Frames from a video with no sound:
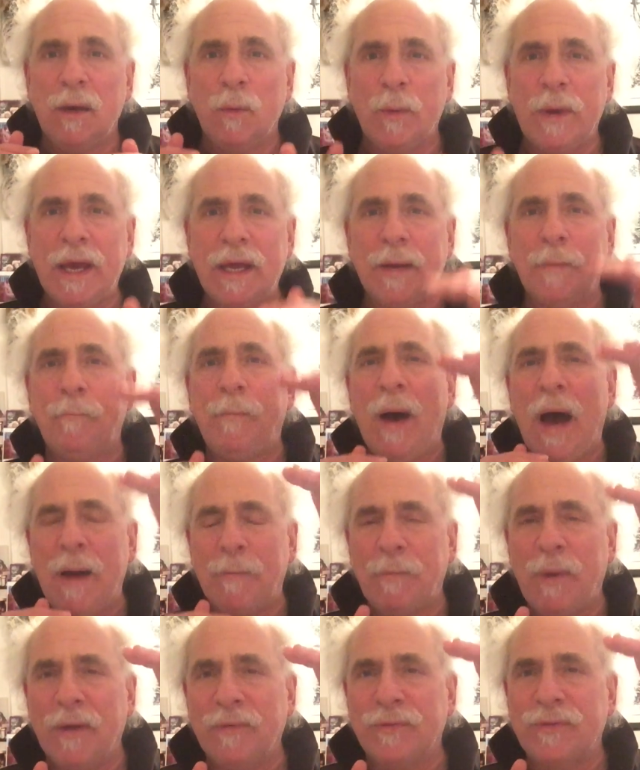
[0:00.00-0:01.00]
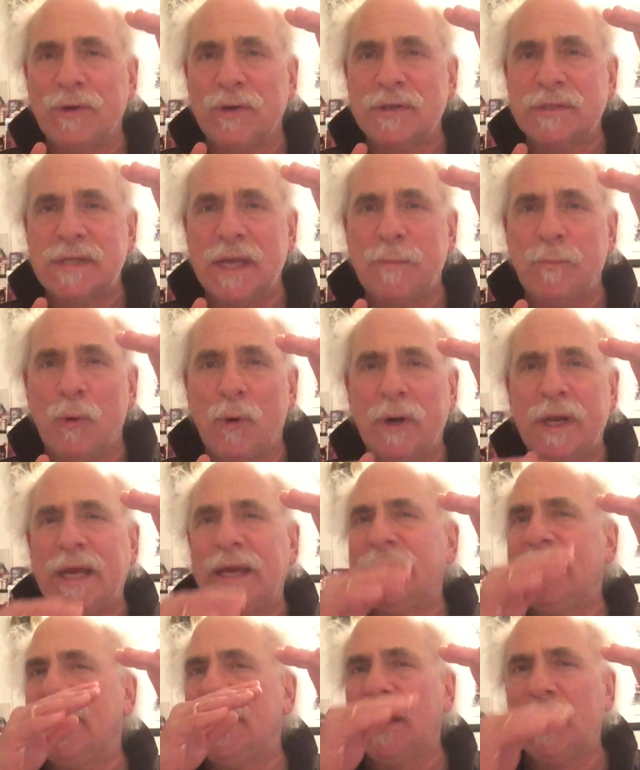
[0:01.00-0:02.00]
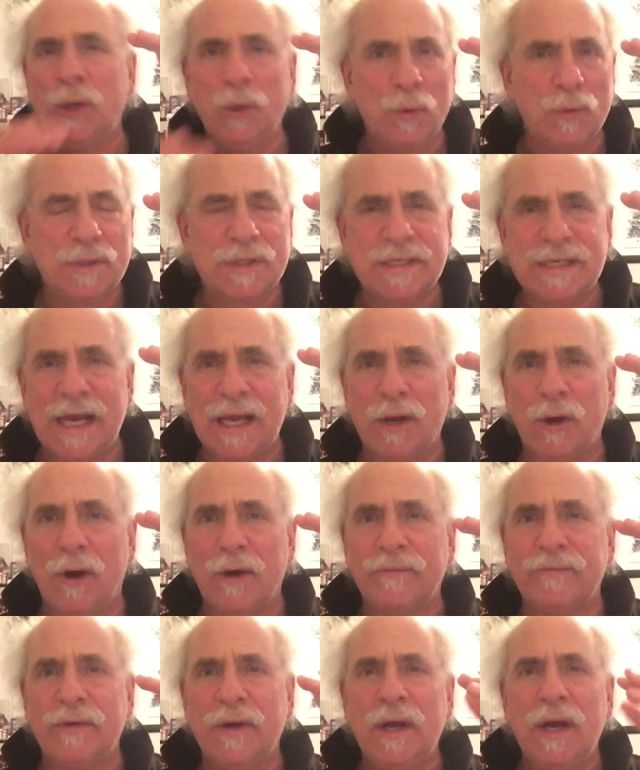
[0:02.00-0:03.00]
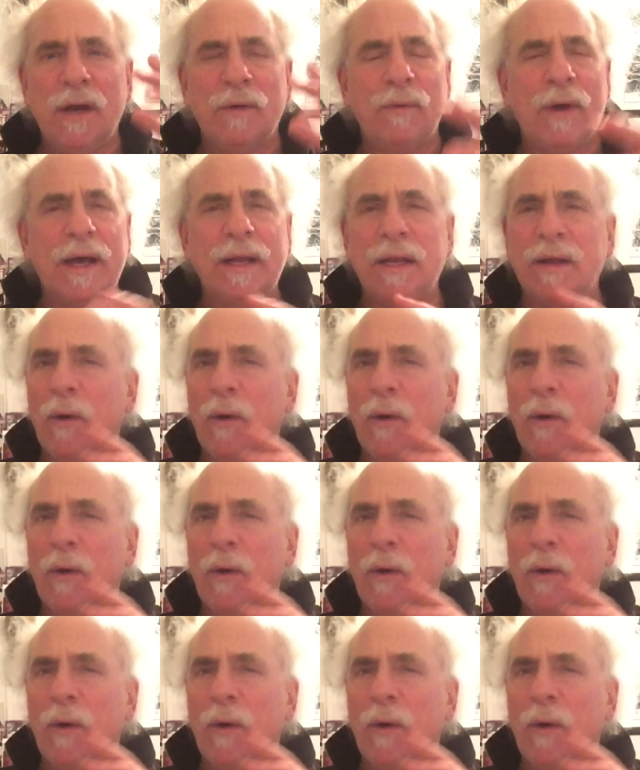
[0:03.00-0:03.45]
We had a pop on Thursday morning and then a huge sell-off, right?